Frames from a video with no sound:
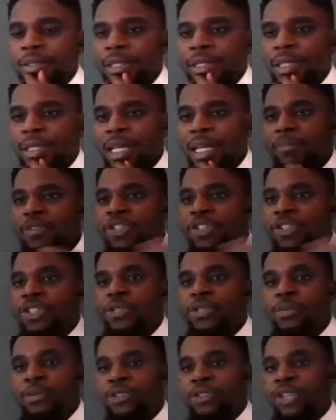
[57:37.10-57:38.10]
I'm just
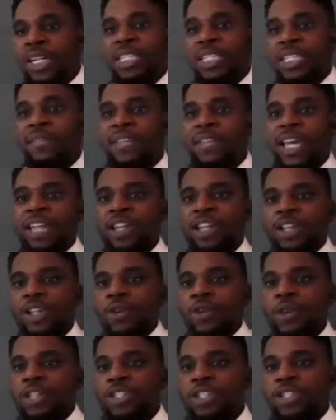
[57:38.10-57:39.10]
trying to see if there are any other
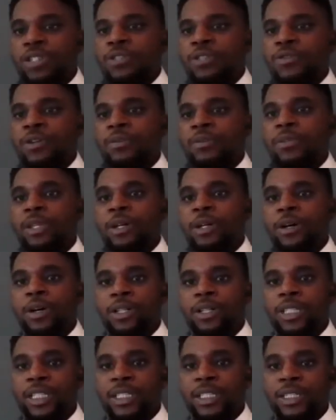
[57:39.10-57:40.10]
questions from the
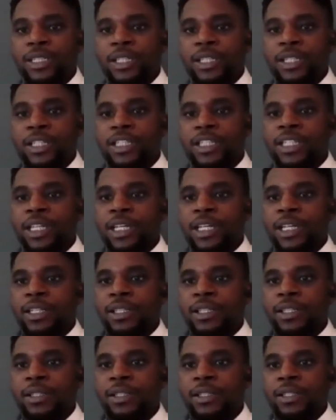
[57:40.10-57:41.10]
audience in the chat,
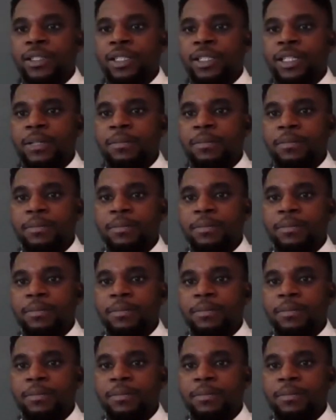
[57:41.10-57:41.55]
but